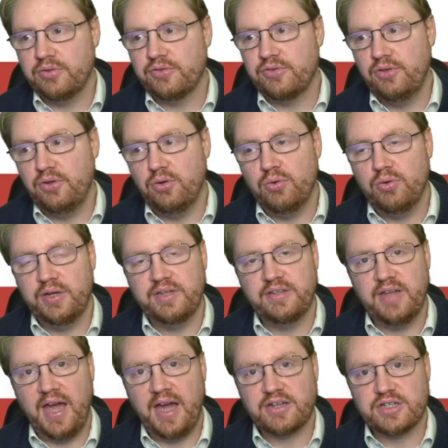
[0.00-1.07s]
so it's
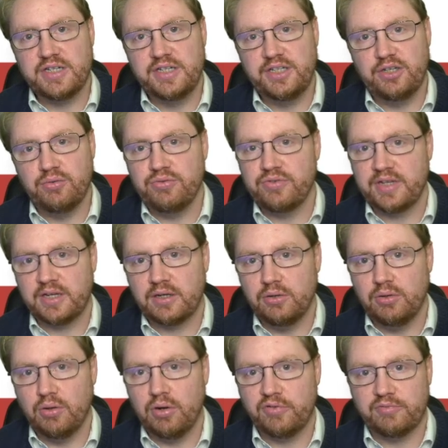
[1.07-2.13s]
actually using a
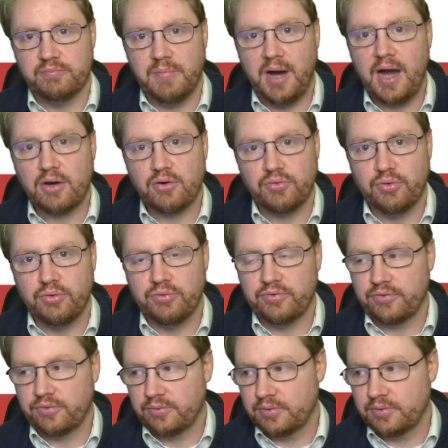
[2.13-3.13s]
lot of macros.